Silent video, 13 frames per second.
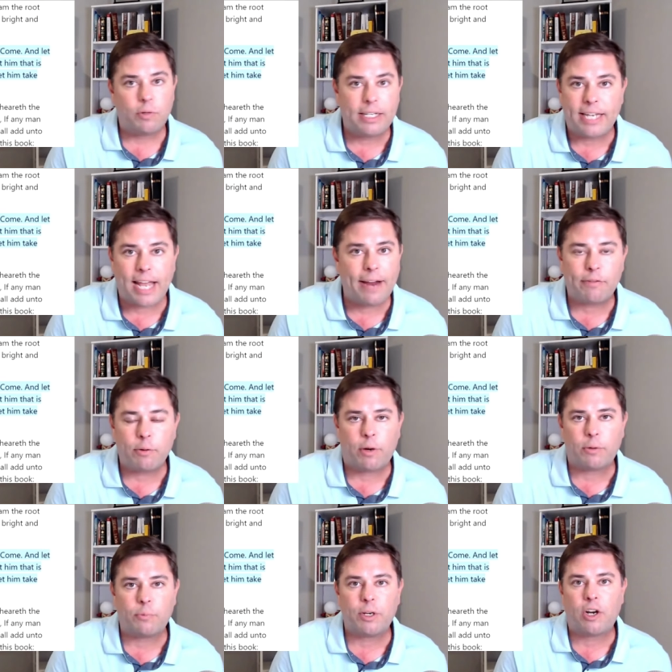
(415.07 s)
to
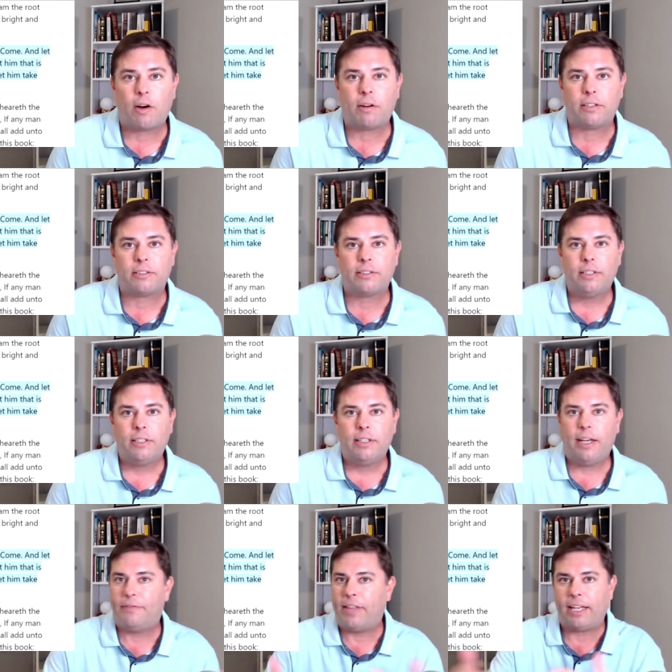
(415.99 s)
everyone, regardless
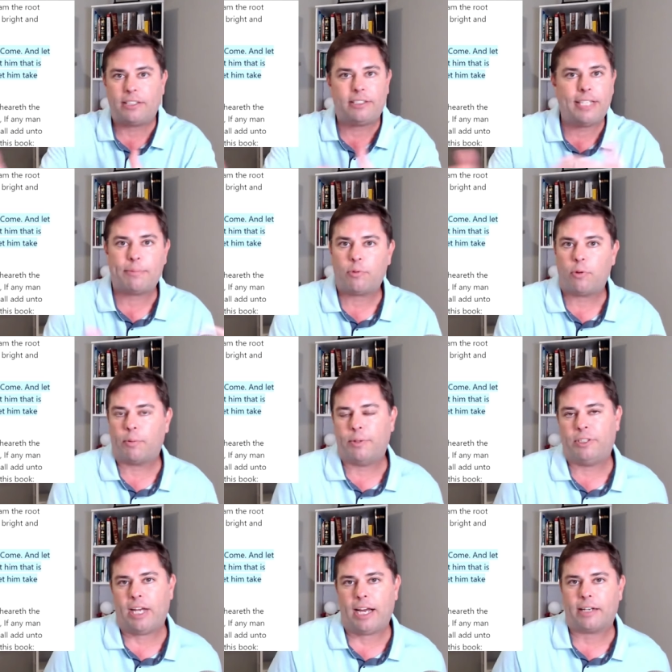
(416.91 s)
if they accept or
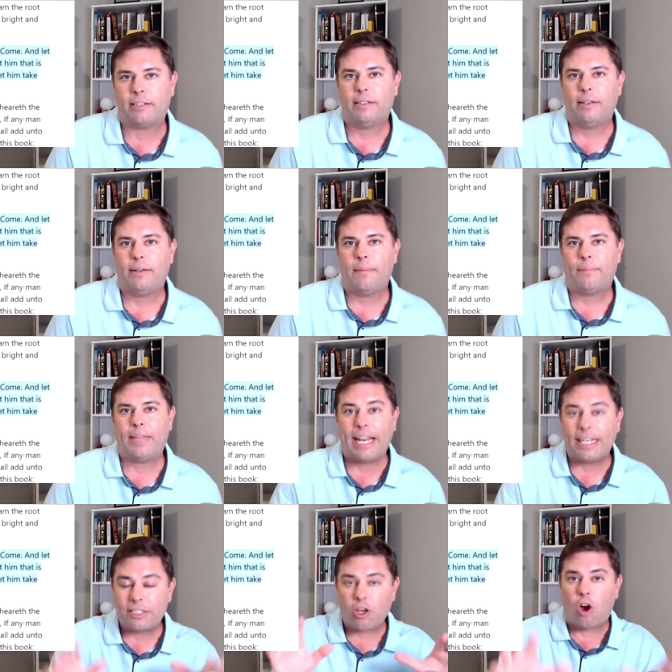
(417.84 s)
reject.
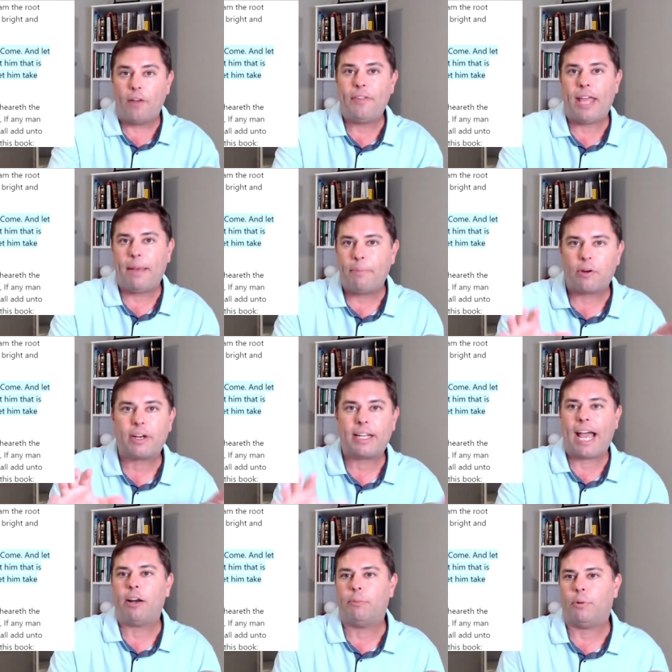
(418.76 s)
That's on them, they're
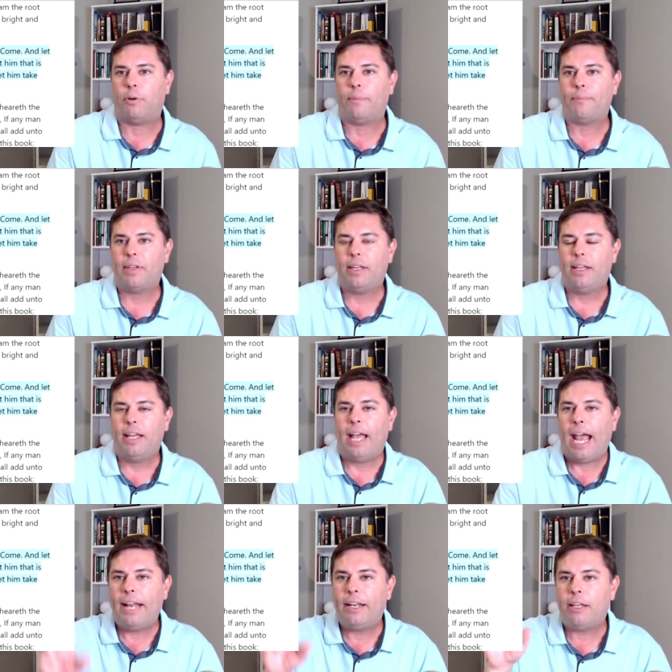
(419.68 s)
accountable
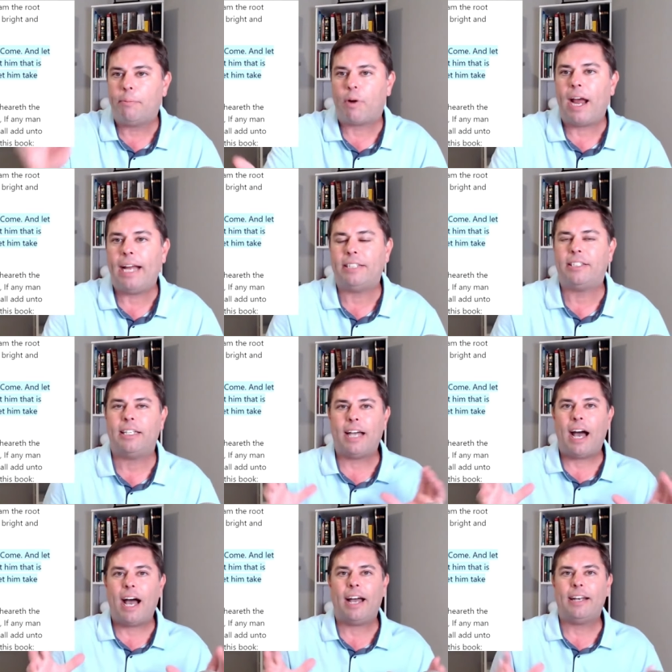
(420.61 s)
and the bride. See,
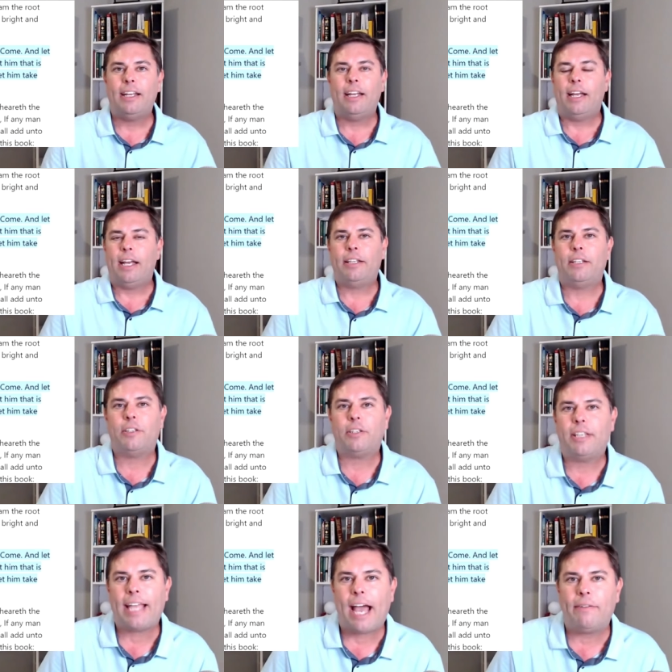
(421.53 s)
God, the,
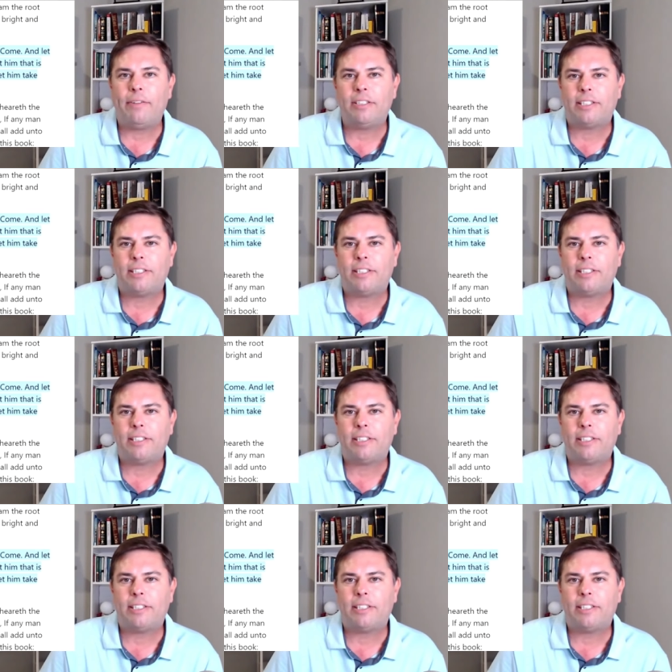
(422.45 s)
the Calvinist